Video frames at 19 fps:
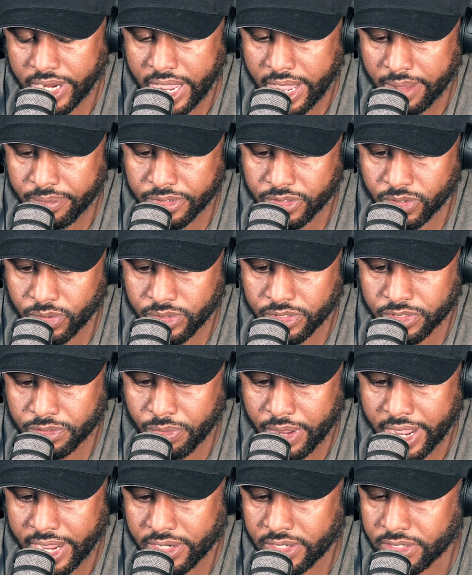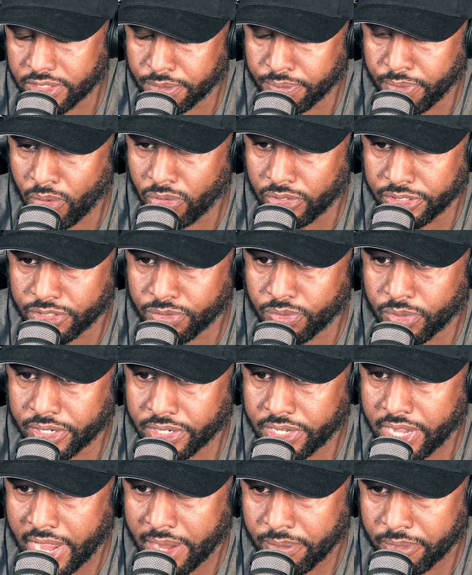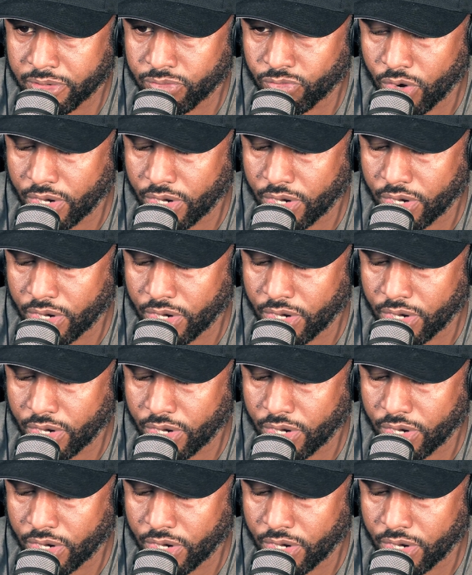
had happened to this man, because the police would have came in